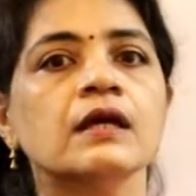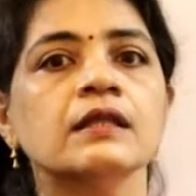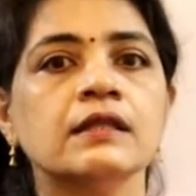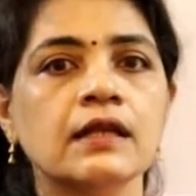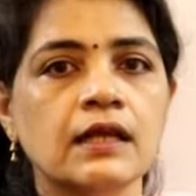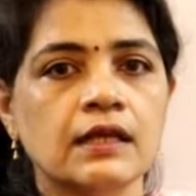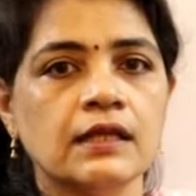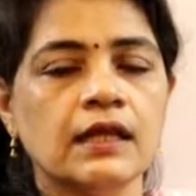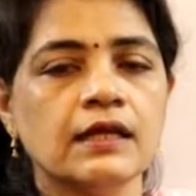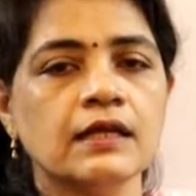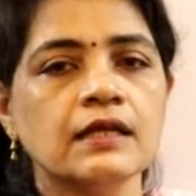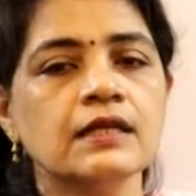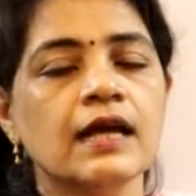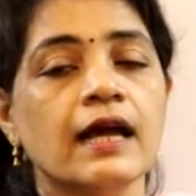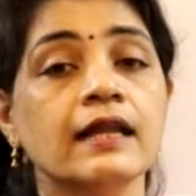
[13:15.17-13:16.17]
3,
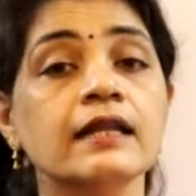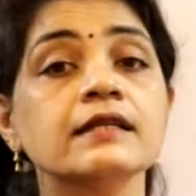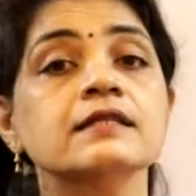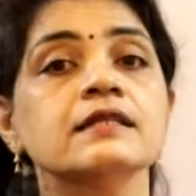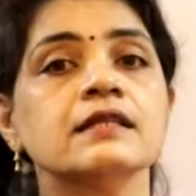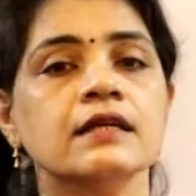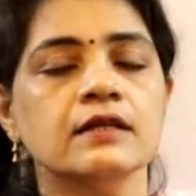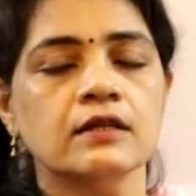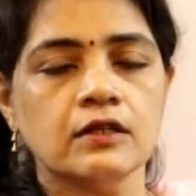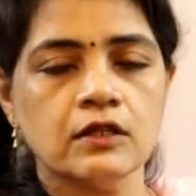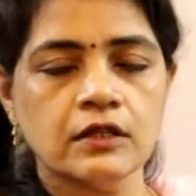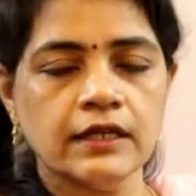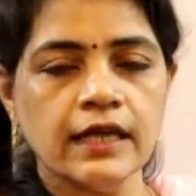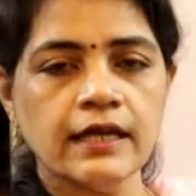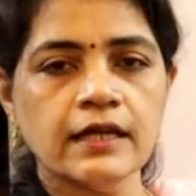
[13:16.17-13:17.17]
that is, and
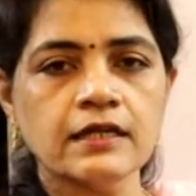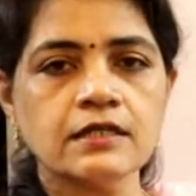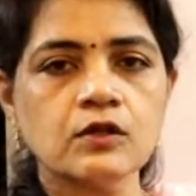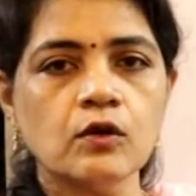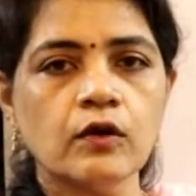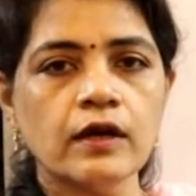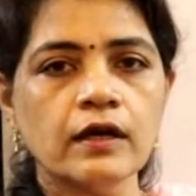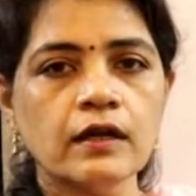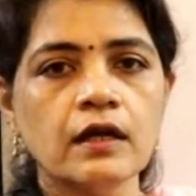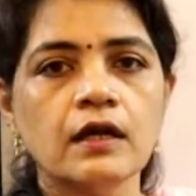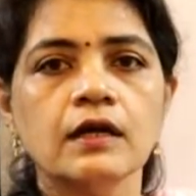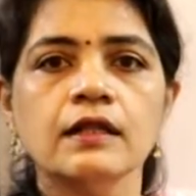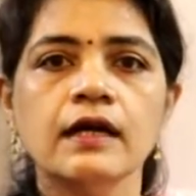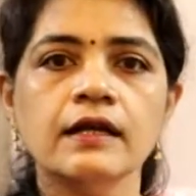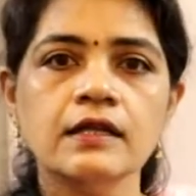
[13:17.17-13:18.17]
take it square,
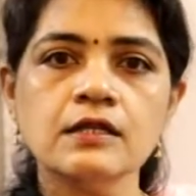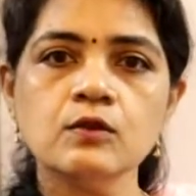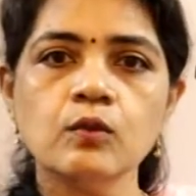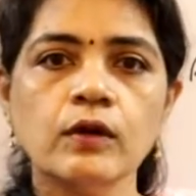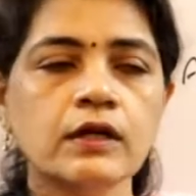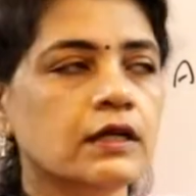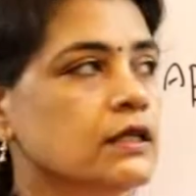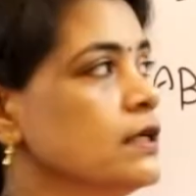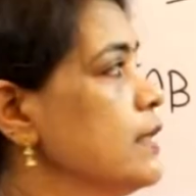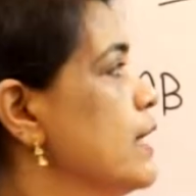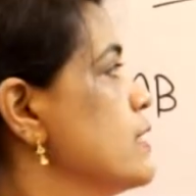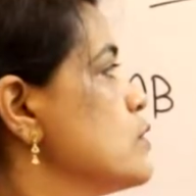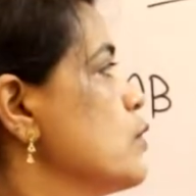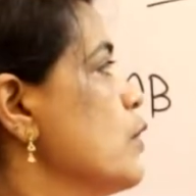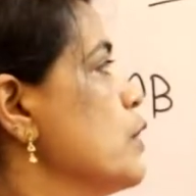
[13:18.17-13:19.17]
that is 1,
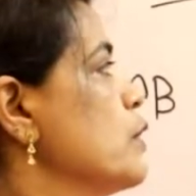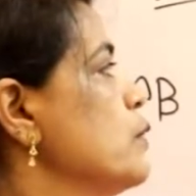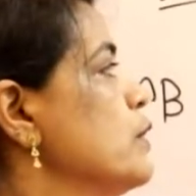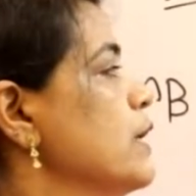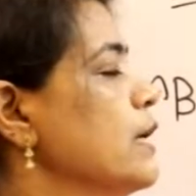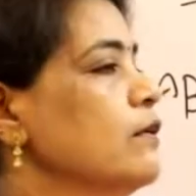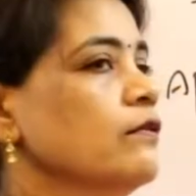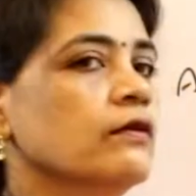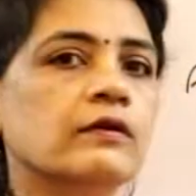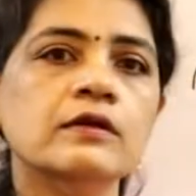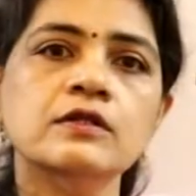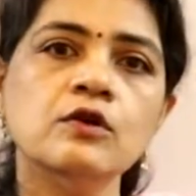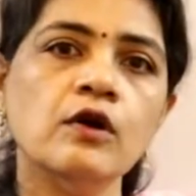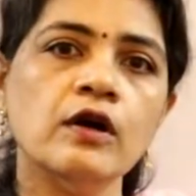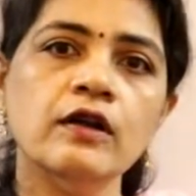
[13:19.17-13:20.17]
then square root
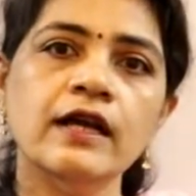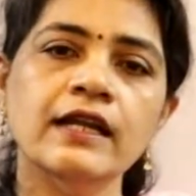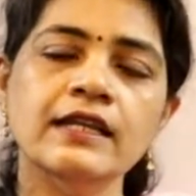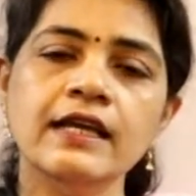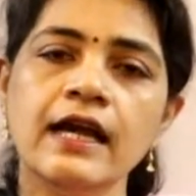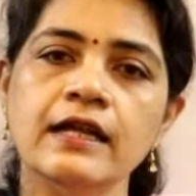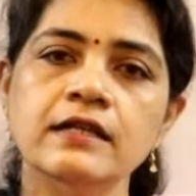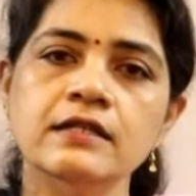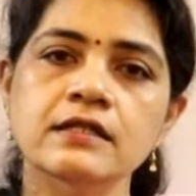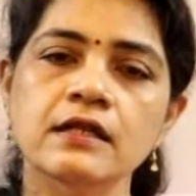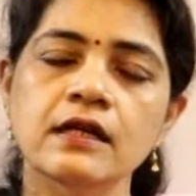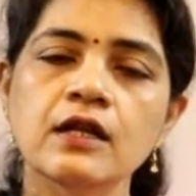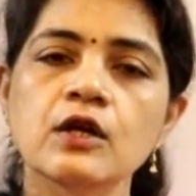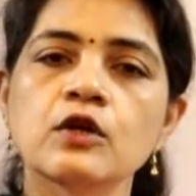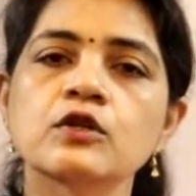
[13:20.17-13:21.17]
and square get
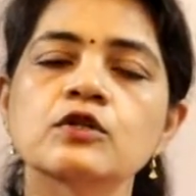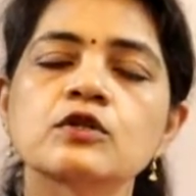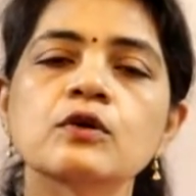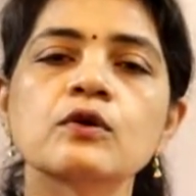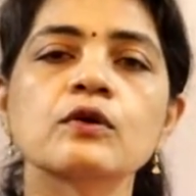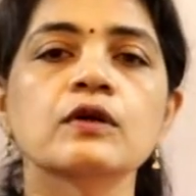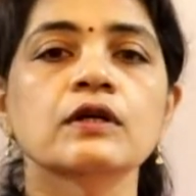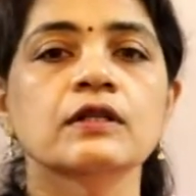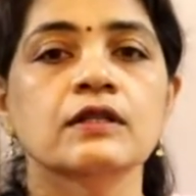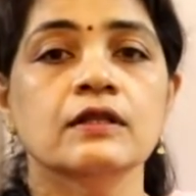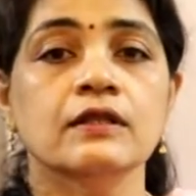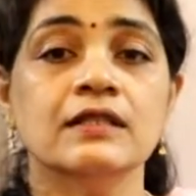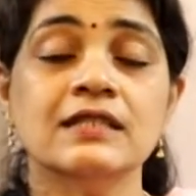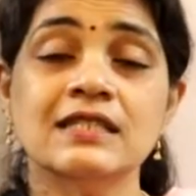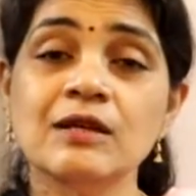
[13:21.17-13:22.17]
cancelled. So
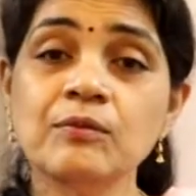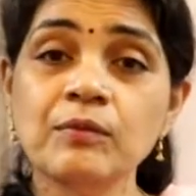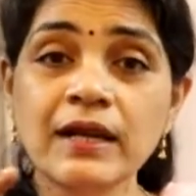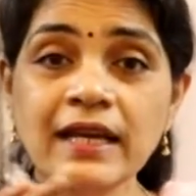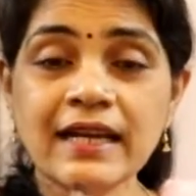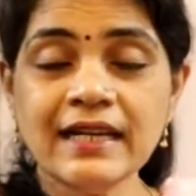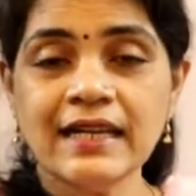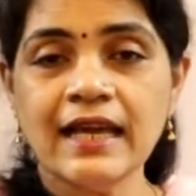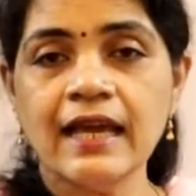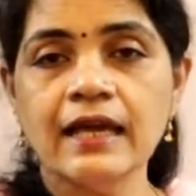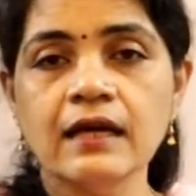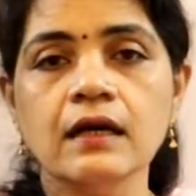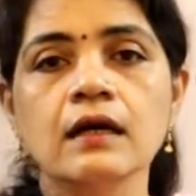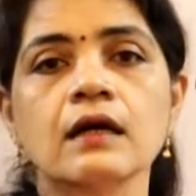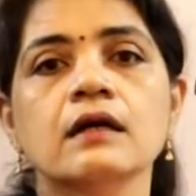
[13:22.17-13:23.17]
simply
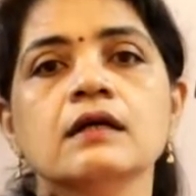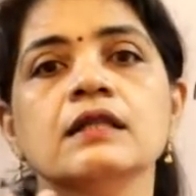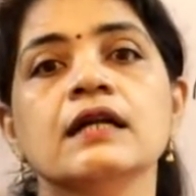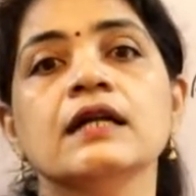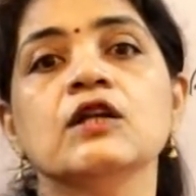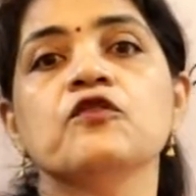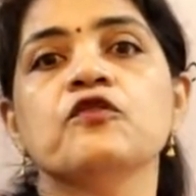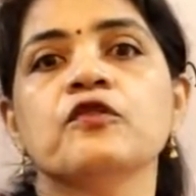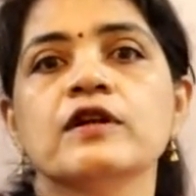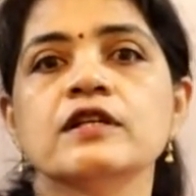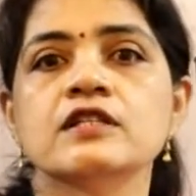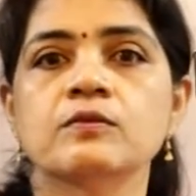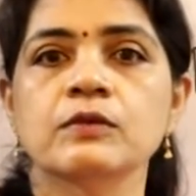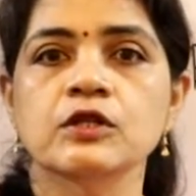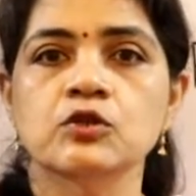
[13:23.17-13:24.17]
take the
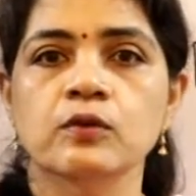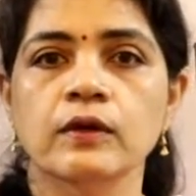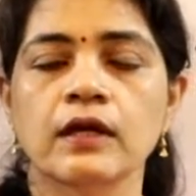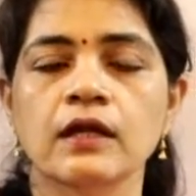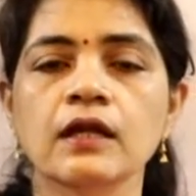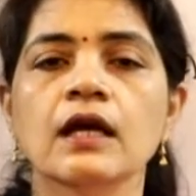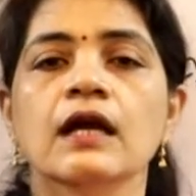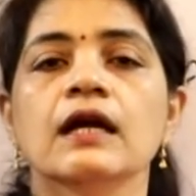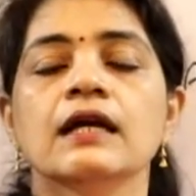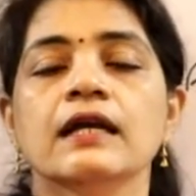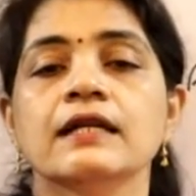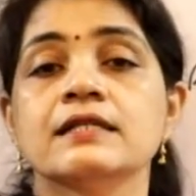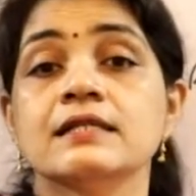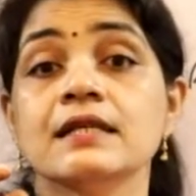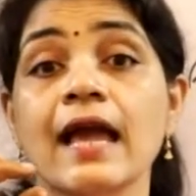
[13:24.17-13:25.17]
difference between
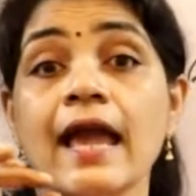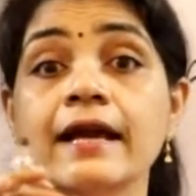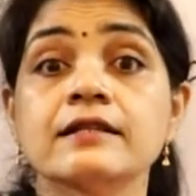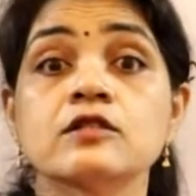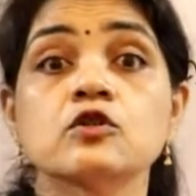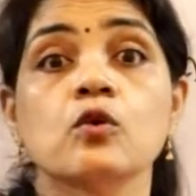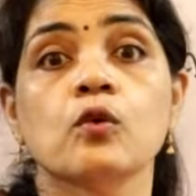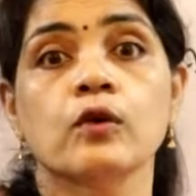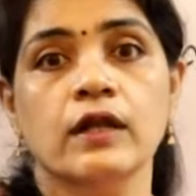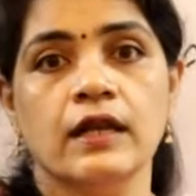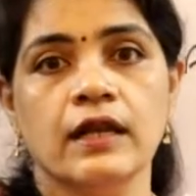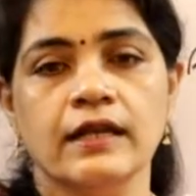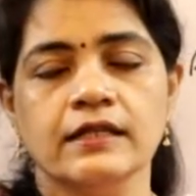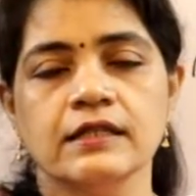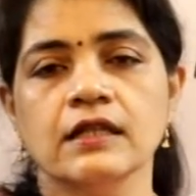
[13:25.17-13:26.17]
its x
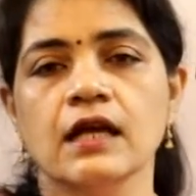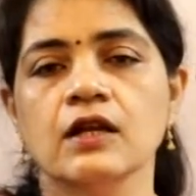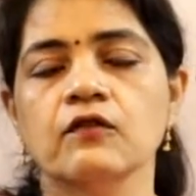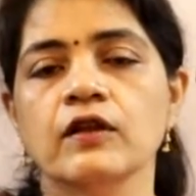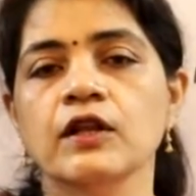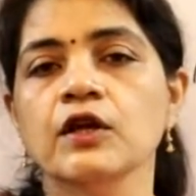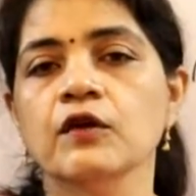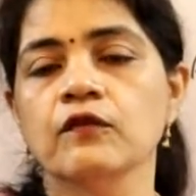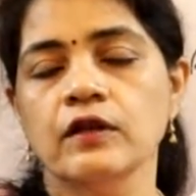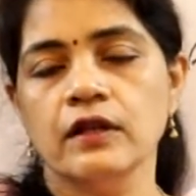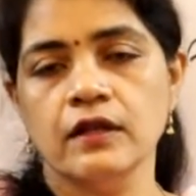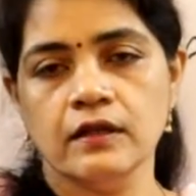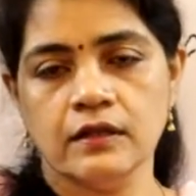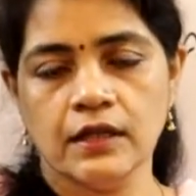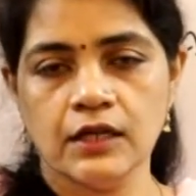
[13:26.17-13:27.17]
coordinate, that
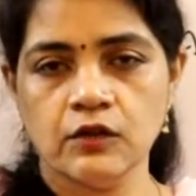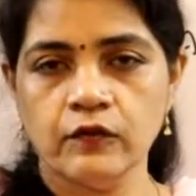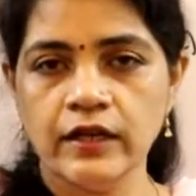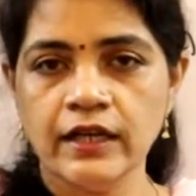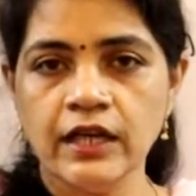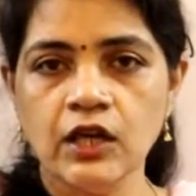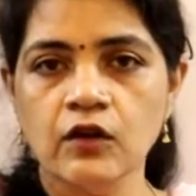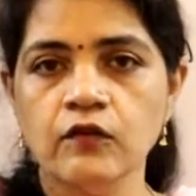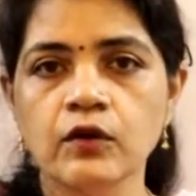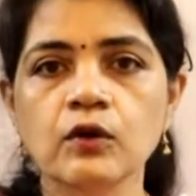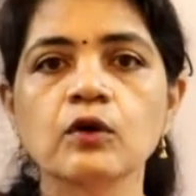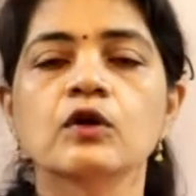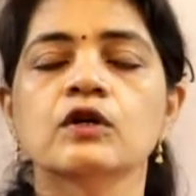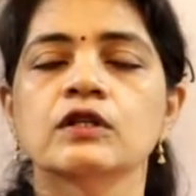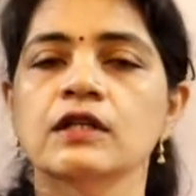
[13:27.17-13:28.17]
will give
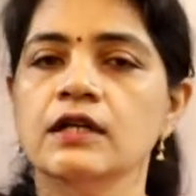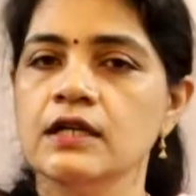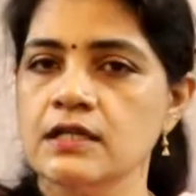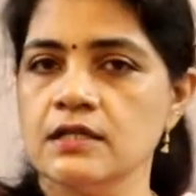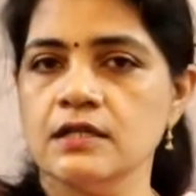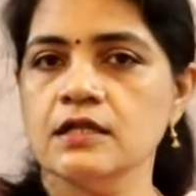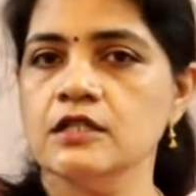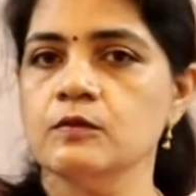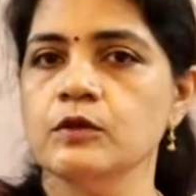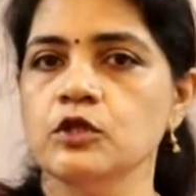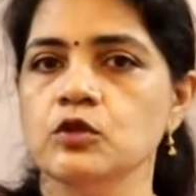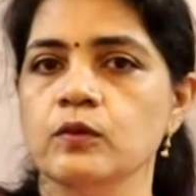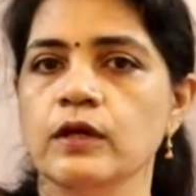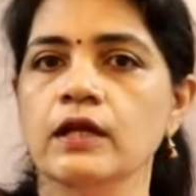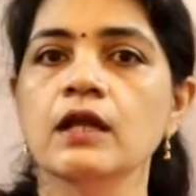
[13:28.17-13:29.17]
you the distance
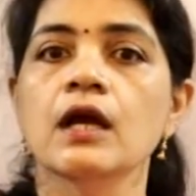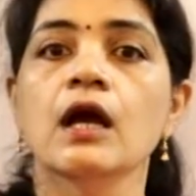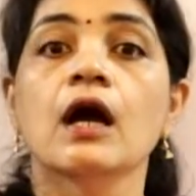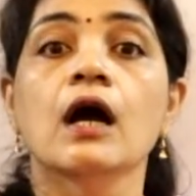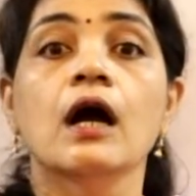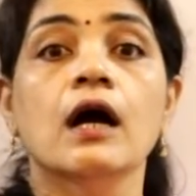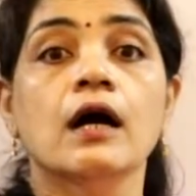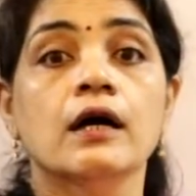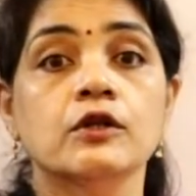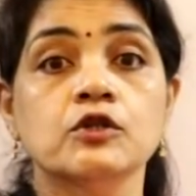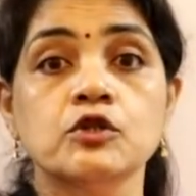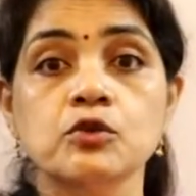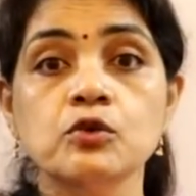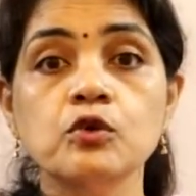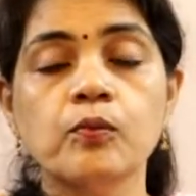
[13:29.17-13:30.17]
between
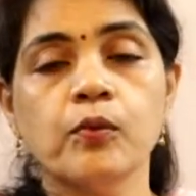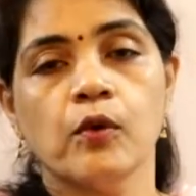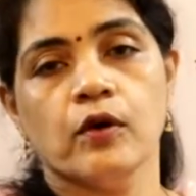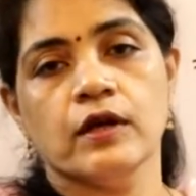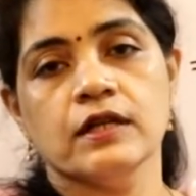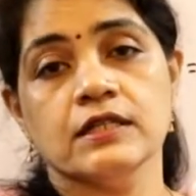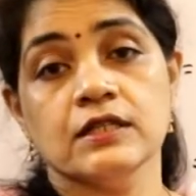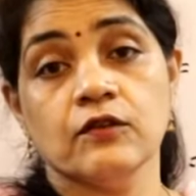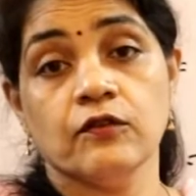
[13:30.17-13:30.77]
2 points,